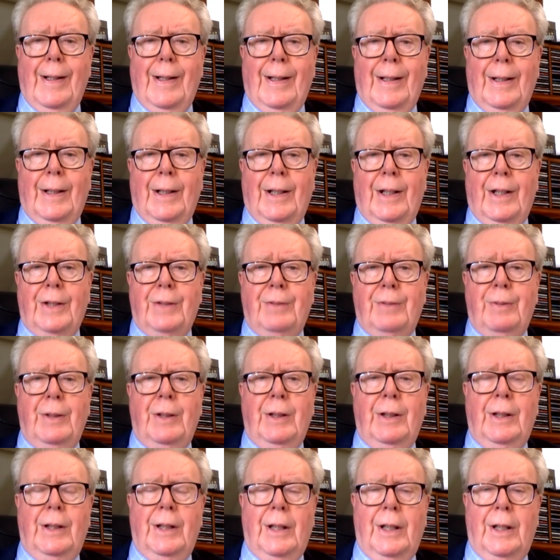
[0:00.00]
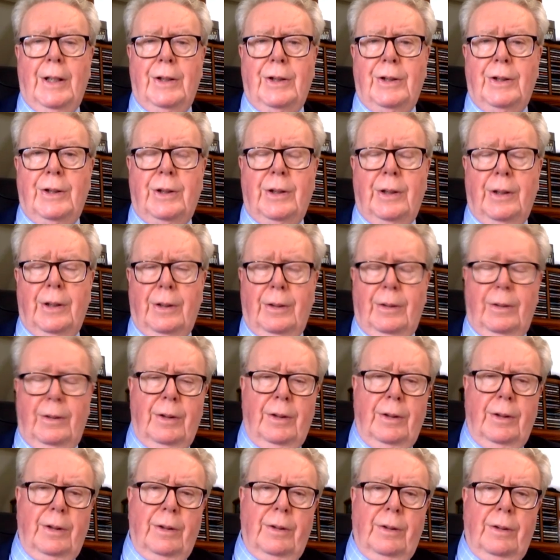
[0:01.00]
uh, has been engaged uh, uh,
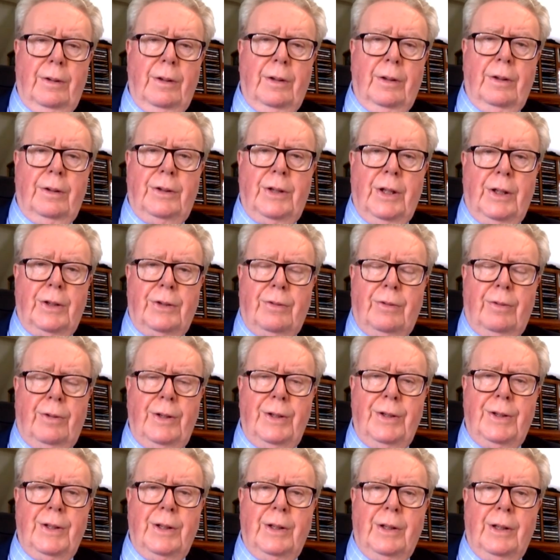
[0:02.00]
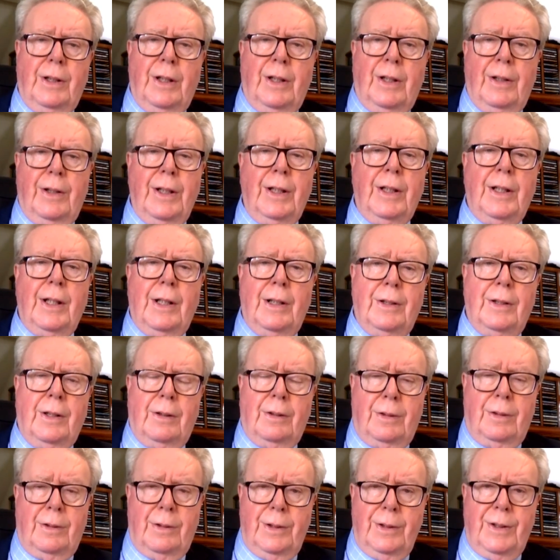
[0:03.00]
uh, just recently, I think
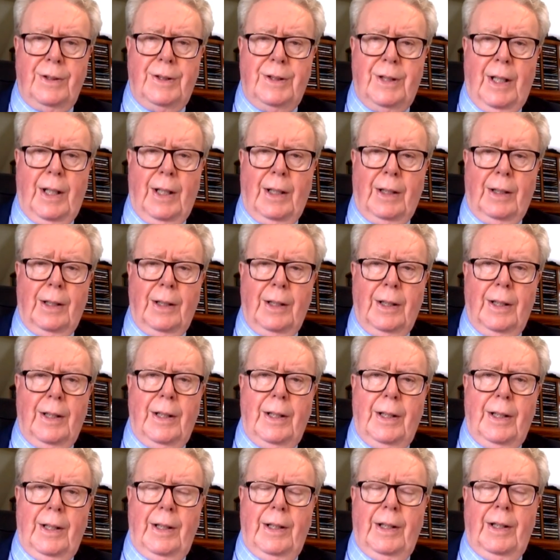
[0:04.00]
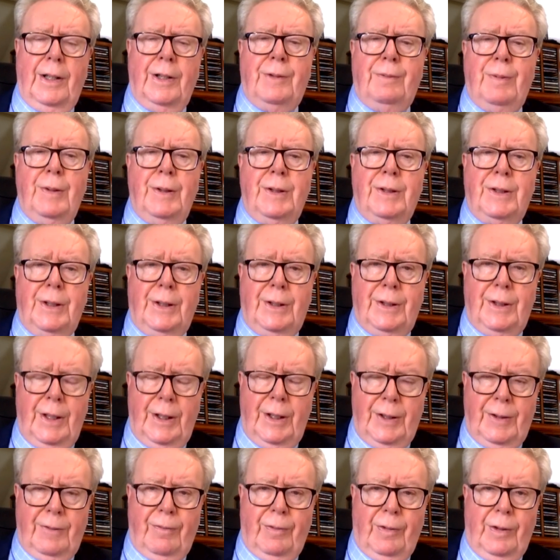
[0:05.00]
underlines that. It's been
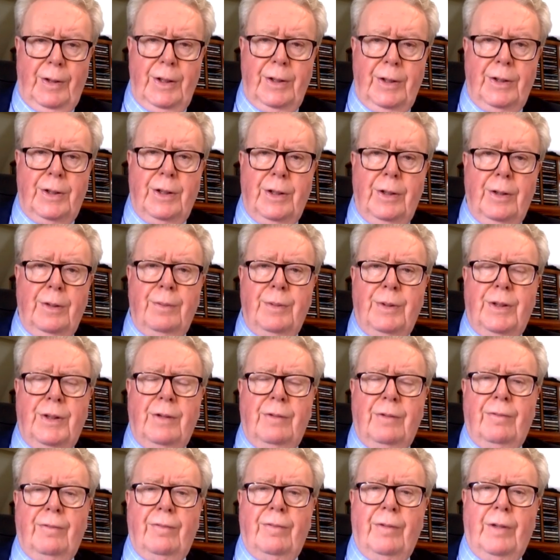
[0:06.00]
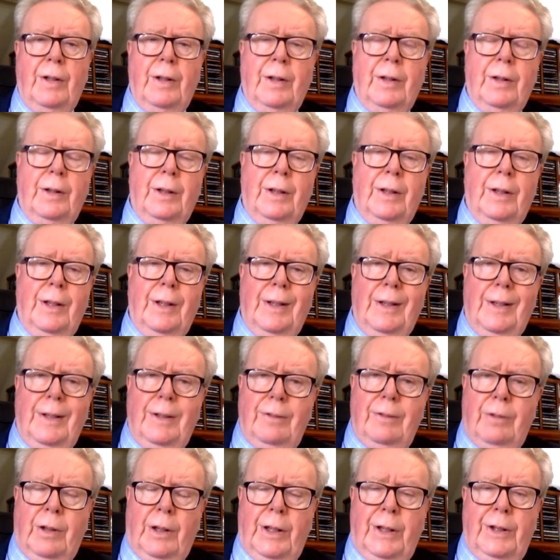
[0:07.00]
successful in terms of uh,
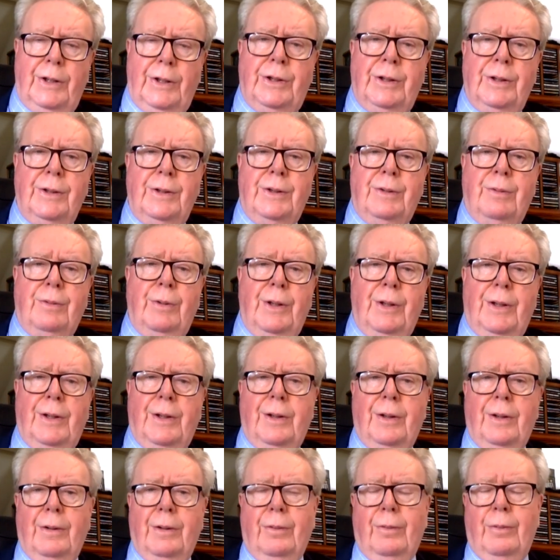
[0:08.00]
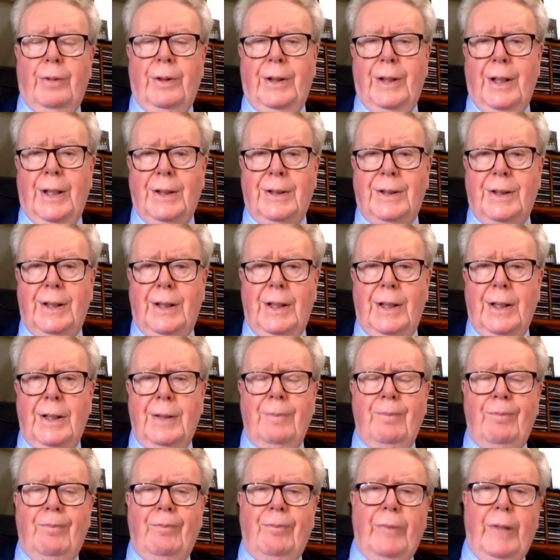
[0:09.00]
relations with uh, with
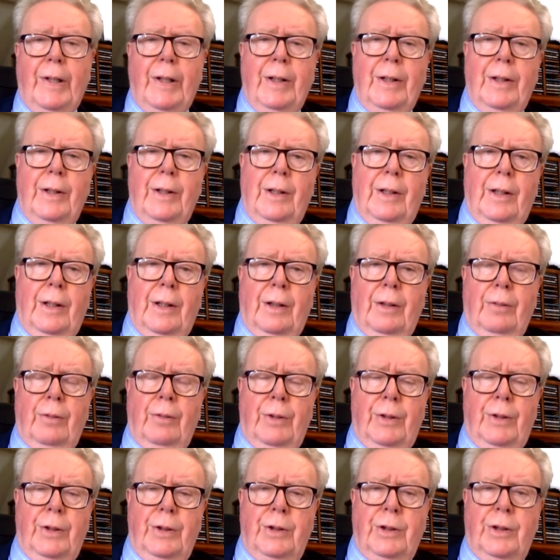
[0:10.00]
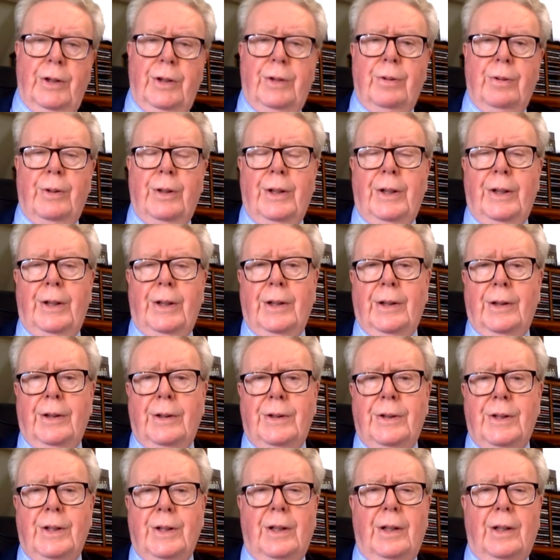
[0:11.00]
ASEAN, with the G20,
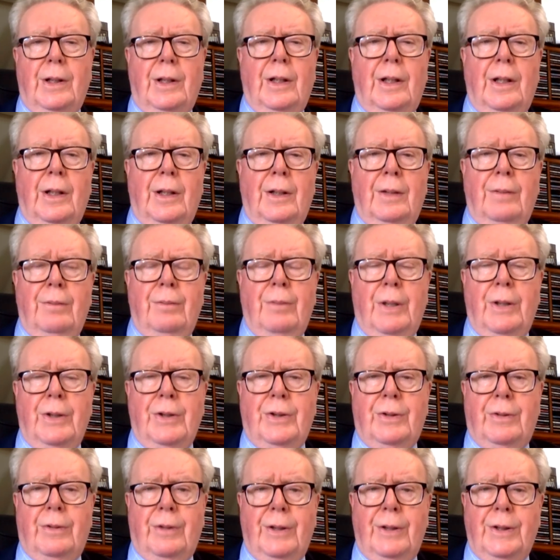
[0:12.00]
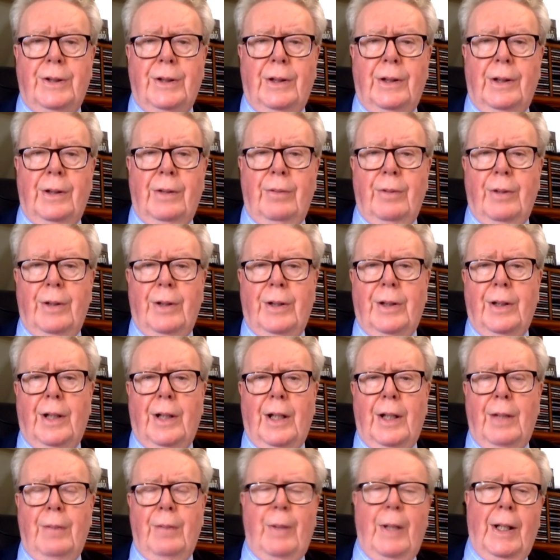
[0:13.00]
and and most recently with
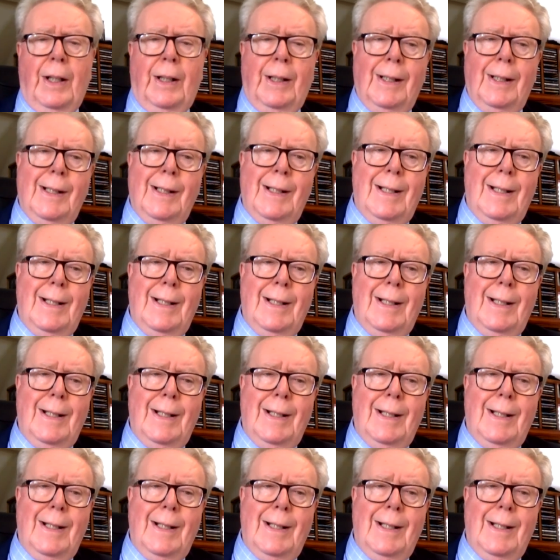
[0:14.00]
APEC.